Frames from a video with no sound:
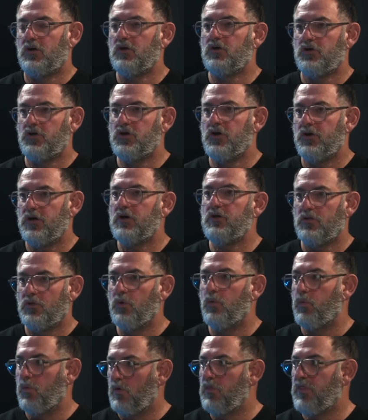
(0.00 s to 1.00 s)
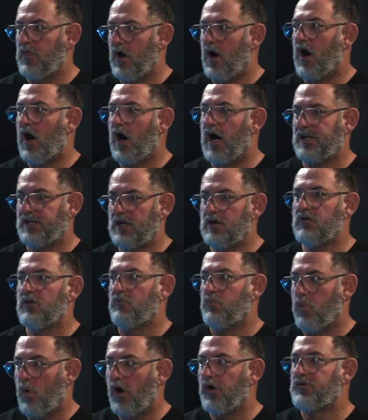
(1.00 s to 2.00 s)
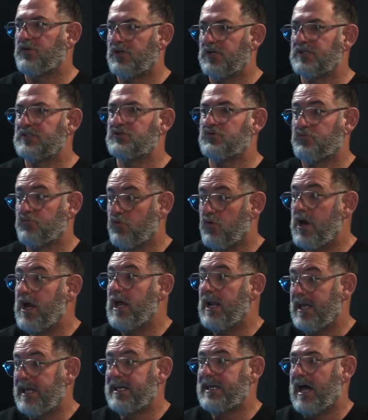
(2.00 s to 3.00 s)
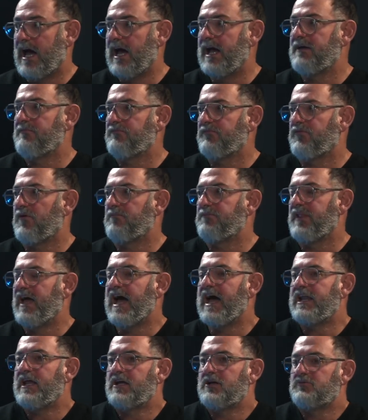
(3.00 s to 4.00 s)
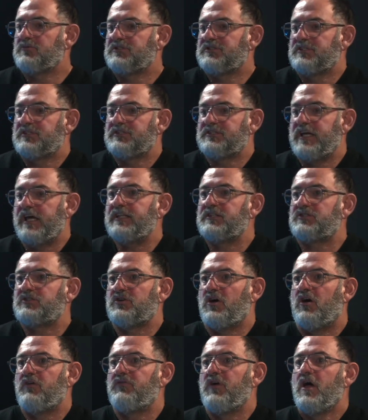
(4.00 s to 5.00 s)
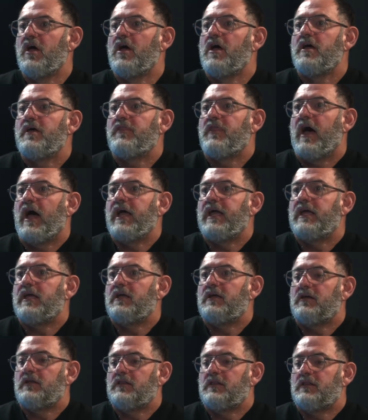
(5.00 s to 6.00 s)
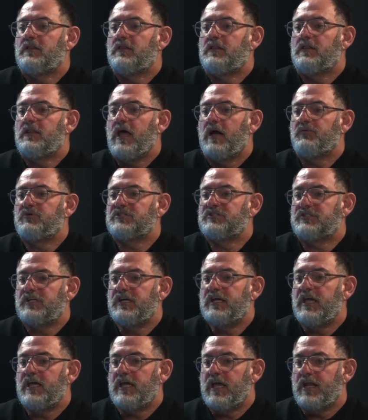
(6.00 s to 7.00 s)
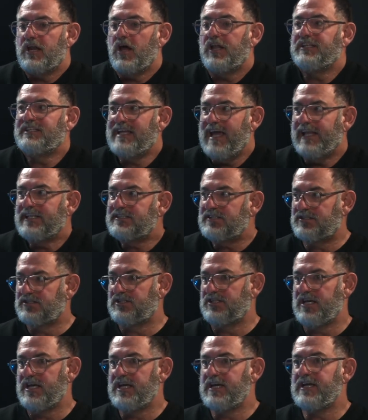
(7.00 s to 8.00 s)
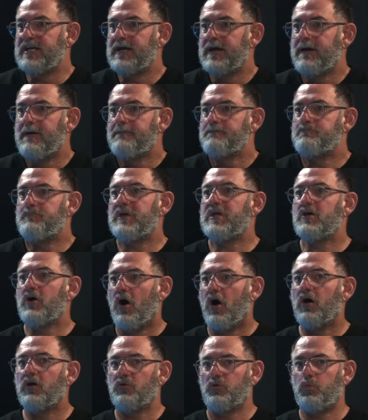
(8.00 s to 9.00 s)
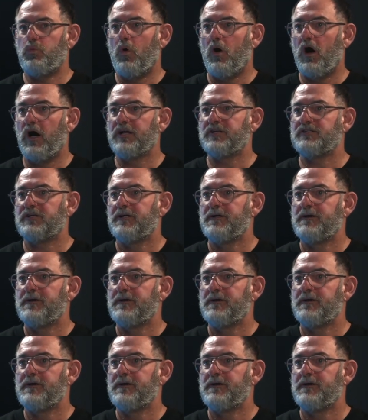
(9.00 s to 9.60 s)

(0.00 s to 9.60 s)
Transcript: you, the, the idea of wokeness really came from that. And it was the sense of they they were seeking an identity beyond what